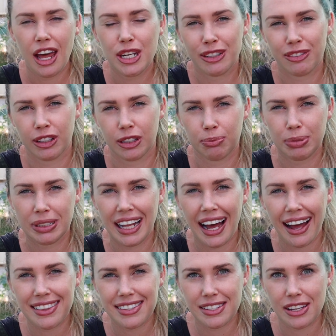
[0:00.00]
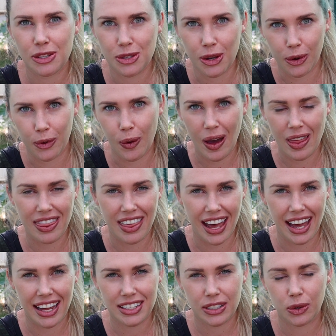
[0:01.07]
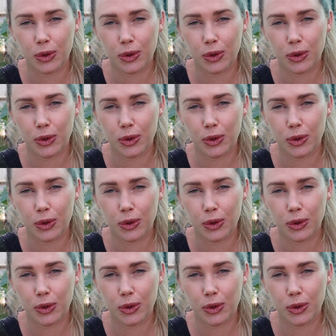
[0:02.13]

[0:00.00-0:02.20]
different plants, so that